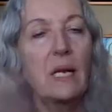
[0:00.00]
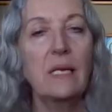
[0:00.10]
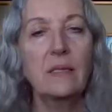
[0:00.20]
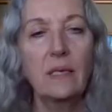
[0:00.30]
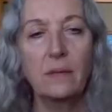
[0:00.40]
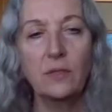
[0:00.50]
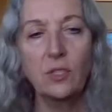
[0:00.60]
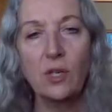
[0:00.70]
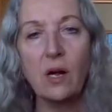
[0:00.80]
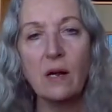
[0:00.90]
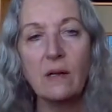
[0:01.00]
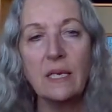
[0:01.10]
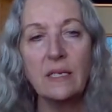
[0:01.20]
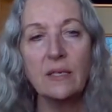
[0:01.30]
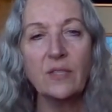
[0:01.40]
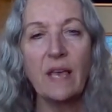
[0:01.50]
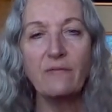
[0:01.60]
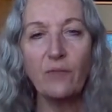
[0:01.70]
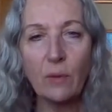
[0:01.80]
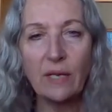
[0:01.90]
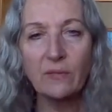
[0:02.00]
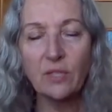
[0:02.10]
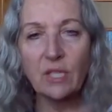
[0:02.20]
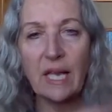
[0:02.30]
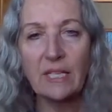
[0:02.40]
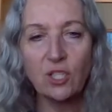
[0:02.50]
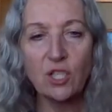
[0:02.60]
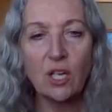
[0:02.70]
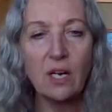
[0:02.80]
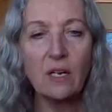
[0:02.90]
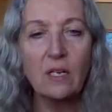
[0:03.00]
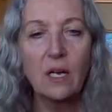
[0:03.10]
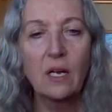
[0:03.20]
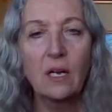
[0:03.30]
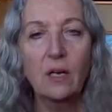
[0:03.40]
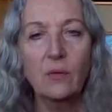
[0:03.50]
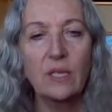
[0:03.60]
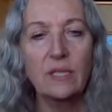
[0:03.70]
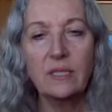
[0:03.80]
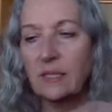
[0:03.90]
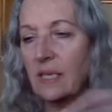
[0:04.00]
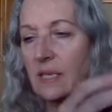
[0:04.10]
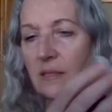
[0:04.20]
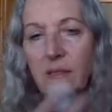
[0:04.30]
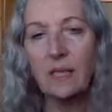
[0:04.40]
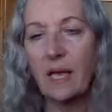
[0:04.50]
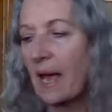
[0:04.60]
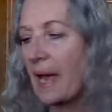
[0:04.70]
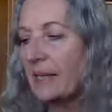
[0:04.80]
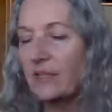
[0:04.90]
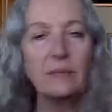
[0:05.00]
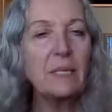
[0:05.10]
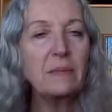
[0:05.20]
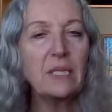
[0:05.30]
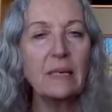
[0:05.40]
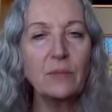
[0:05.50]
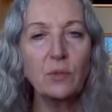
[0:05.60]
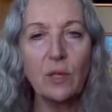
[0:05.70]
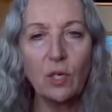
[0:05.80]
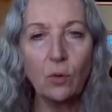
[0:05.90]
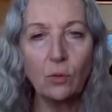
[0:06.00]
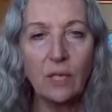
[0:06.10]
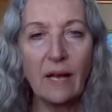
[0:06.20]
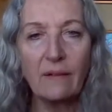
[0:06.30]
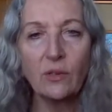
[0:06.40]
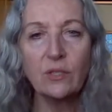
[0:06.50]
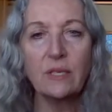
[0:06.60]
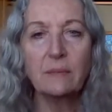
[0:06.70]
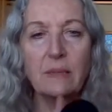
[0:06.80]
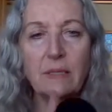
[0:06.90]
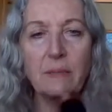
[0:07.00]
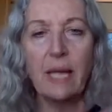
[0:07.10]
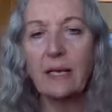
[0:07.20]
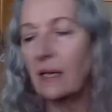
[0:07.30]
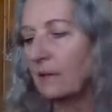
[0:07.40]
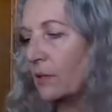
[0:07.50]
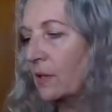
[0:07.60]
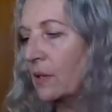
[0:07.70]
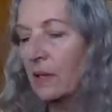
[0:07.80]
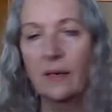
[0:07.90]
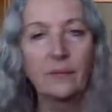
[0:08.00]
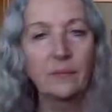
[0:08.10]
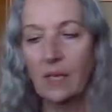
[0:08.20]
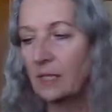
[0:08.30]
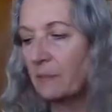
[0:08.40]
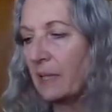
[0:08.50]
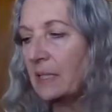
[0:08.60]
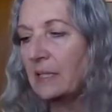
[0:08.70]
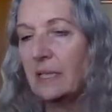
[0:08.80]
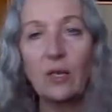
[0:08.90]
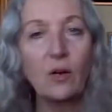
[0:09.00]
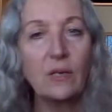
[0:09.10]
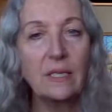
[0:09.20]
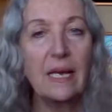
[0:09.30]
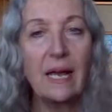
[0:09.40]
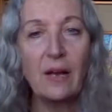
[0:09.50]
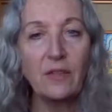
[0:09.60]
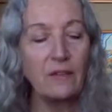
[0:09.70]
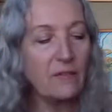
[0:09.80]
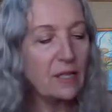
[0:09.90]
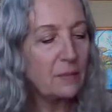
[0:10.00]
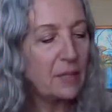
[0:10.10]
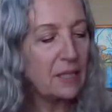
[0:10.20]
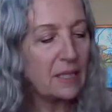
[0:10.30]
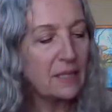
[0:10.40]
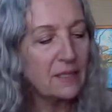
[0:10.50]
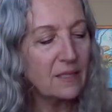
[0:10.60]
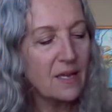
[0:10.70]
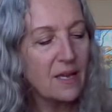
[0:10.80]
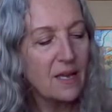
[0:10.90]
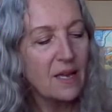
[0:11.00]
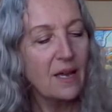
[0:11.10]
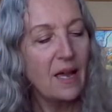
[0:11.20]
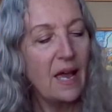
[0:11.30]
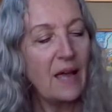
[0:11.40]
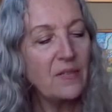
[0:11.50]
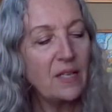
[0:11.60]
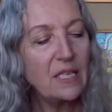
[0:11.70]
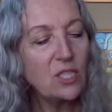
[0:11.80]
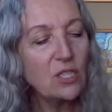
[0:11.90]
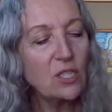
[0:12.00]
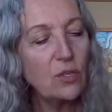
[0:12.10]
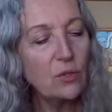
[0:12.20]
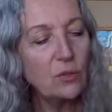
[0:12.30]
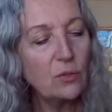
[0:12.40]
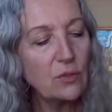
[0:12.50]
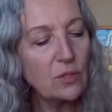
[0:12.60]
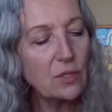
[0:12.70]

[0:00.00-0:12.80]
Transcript: The jar is a 4-ounce glass jar with a seal, and sometimes it comes with a gold cover, sometimes a black cover, depending on how the availability. And then I just use